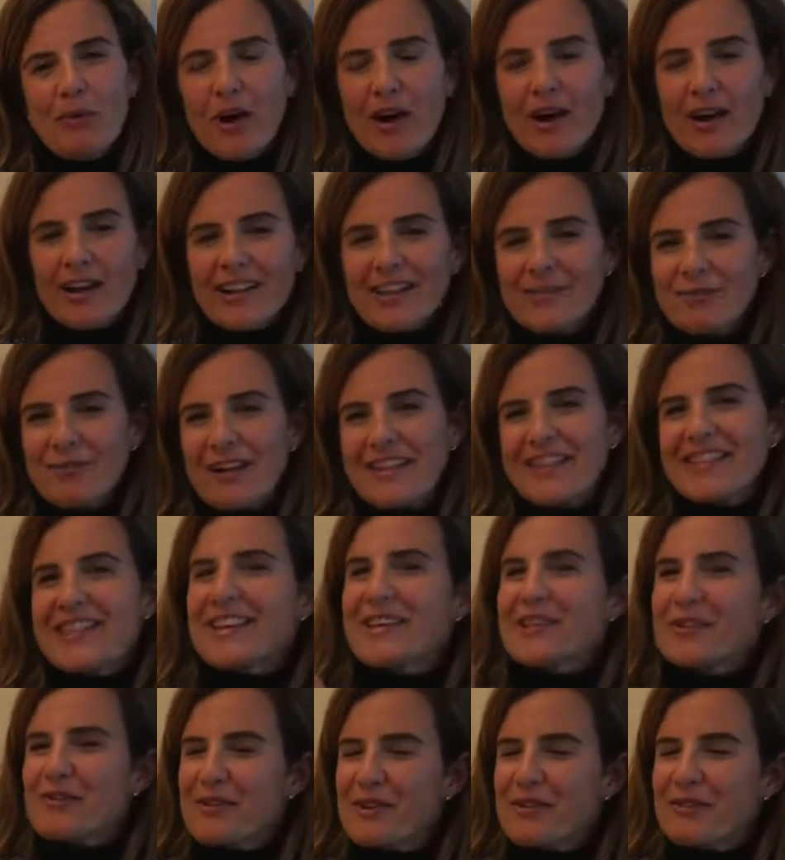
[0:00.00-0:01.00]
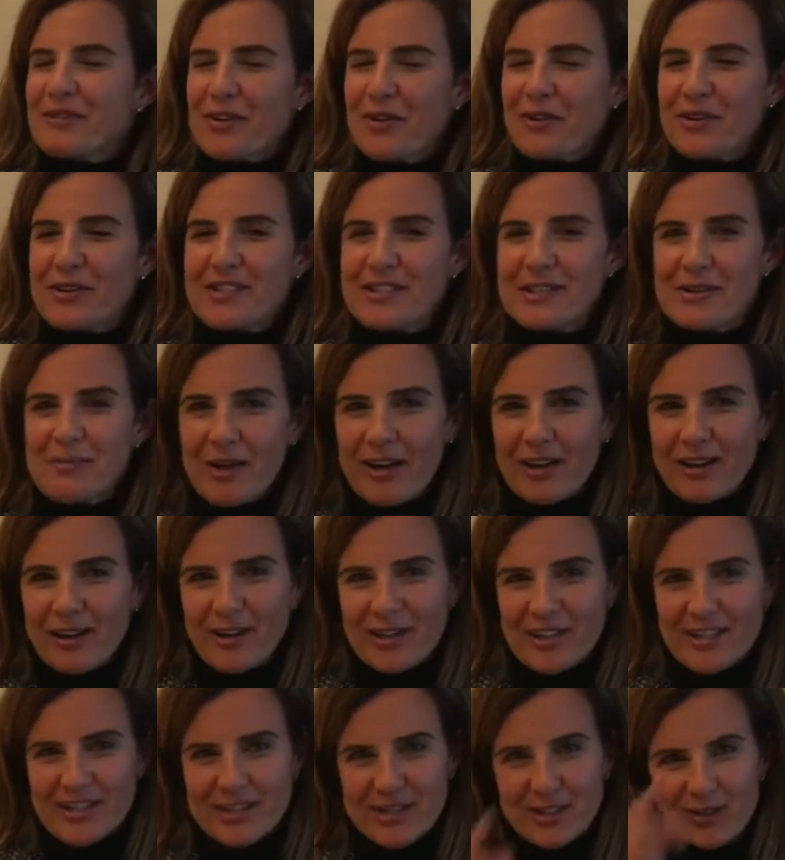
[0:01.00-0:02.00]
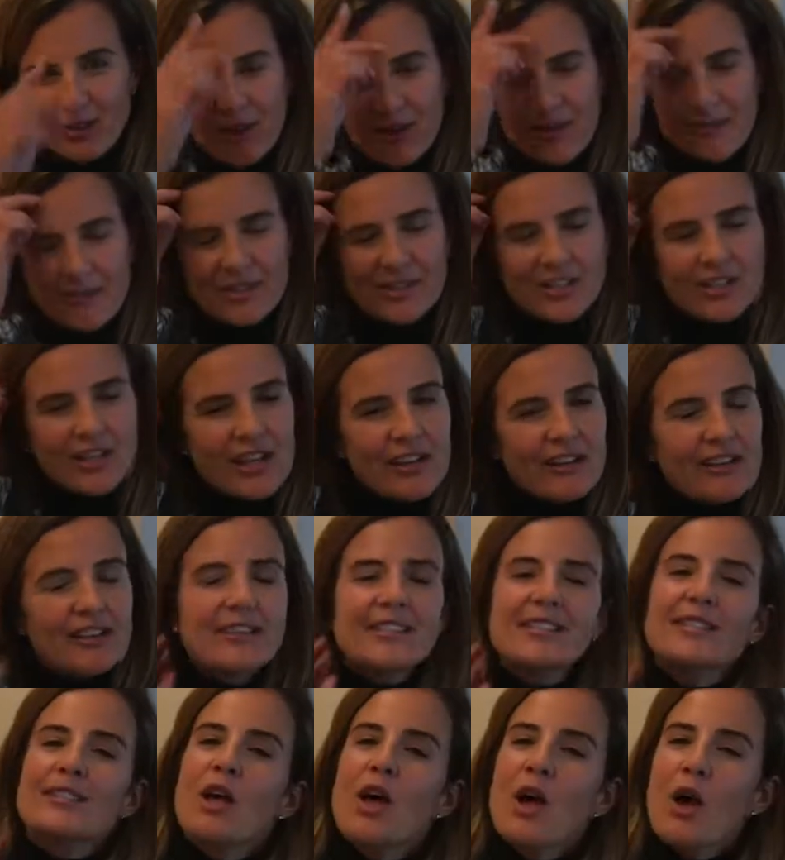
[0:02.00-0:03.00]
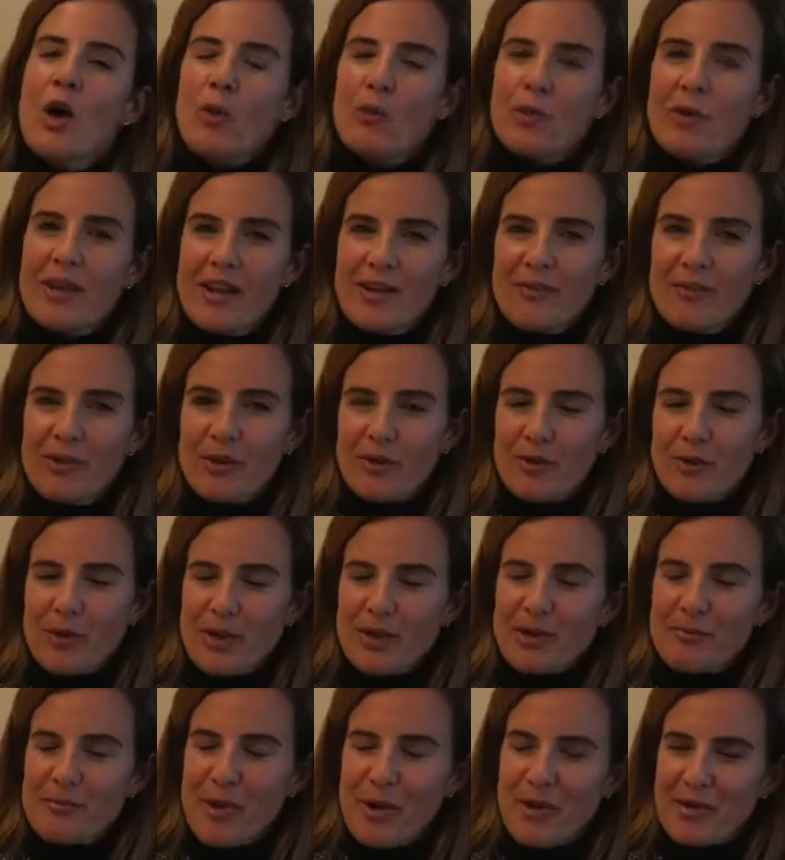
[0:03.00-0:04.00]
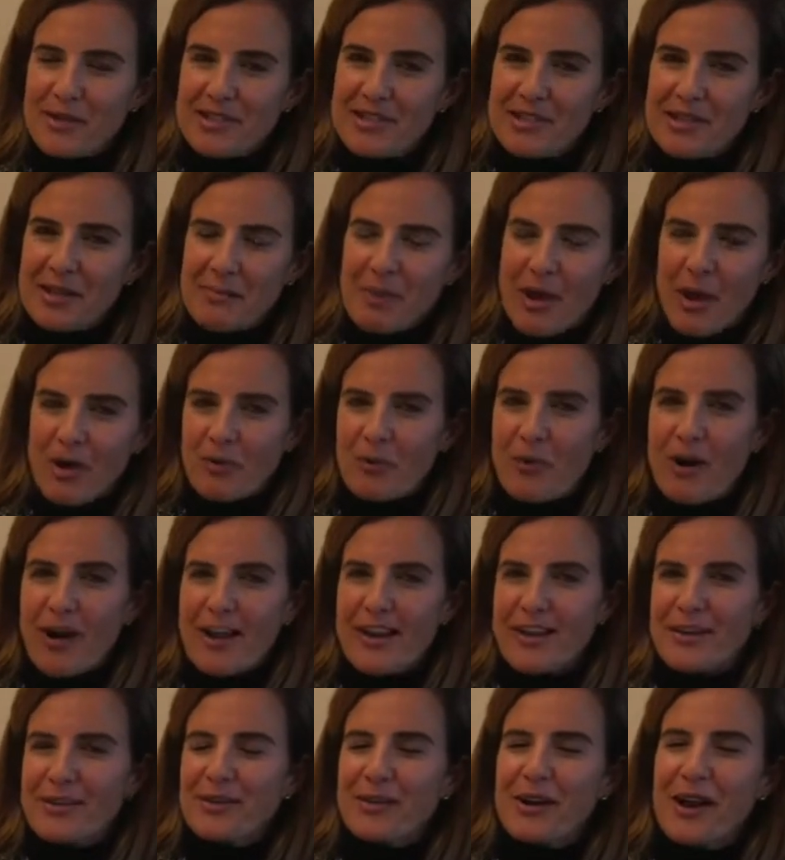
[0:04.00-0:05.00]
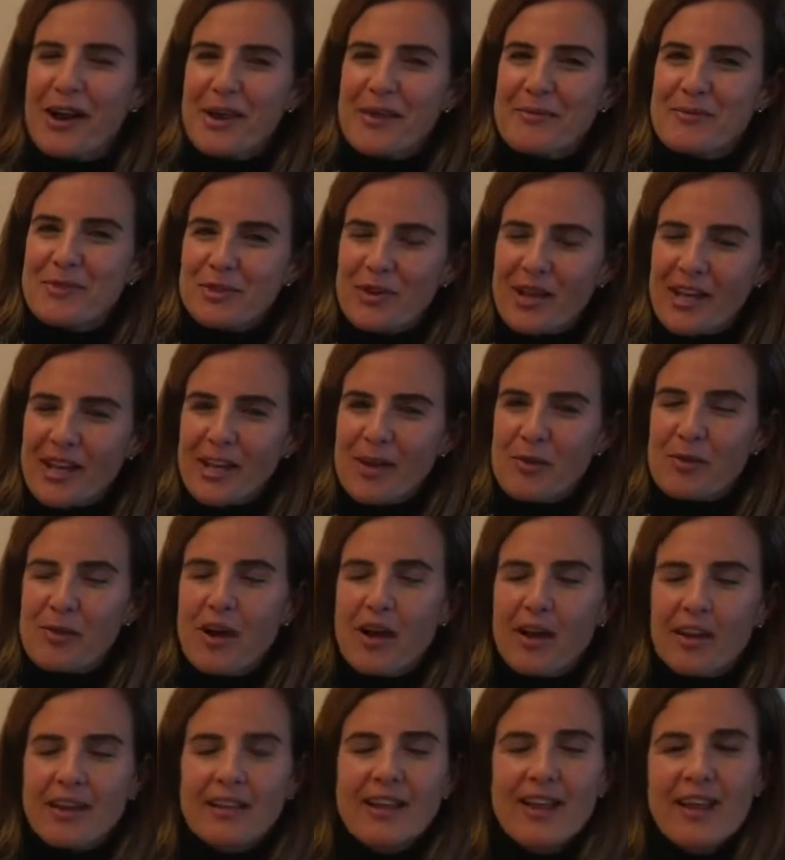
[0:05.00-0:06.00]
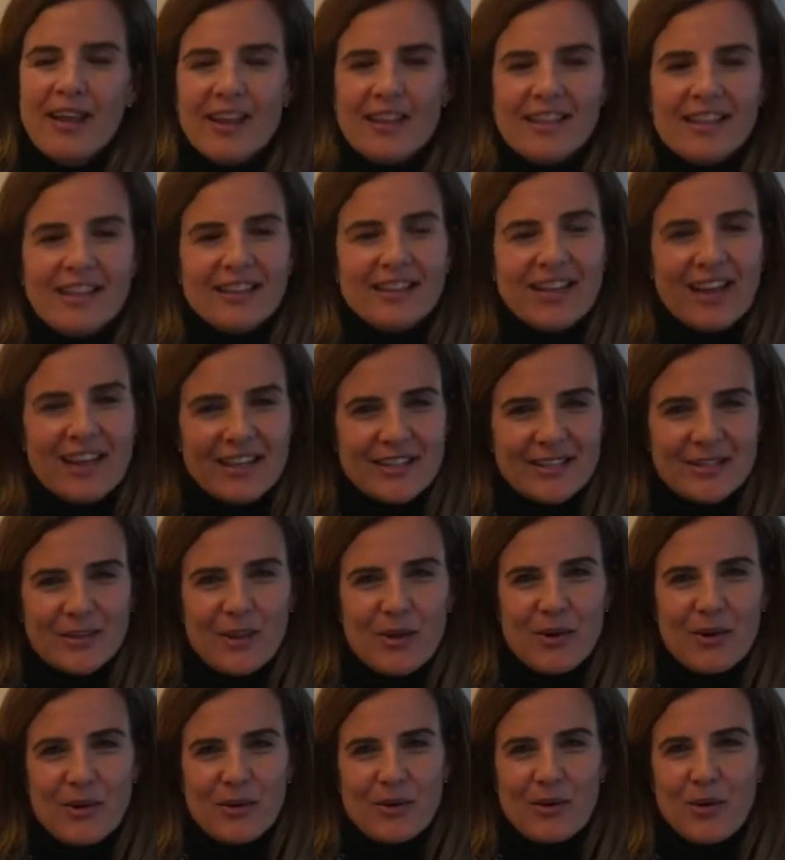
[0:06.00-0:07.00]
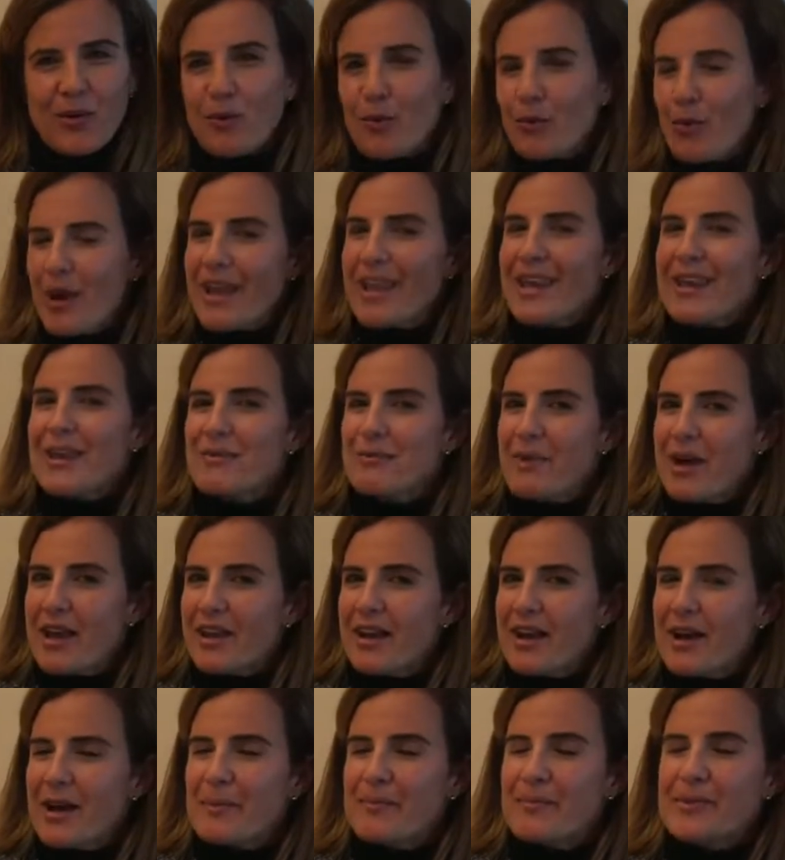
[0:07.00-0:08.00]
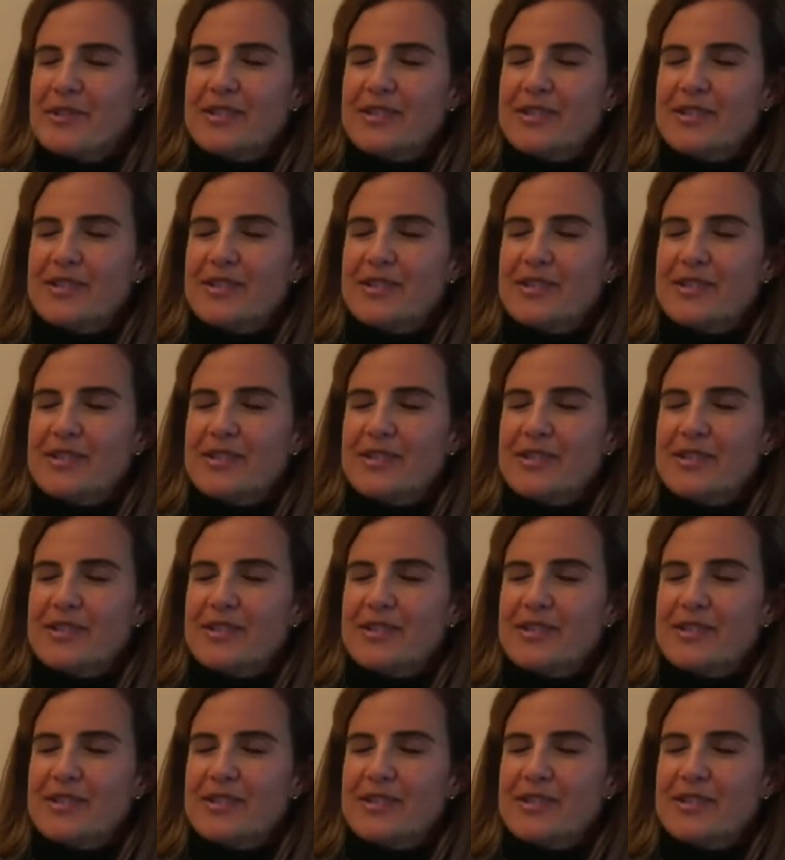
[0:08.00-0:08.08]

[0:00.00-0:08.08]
wine. One thing that we've noticed about our Instagram channel is whenever we are posting about wine or I am drinking wine, the likes go way, way up.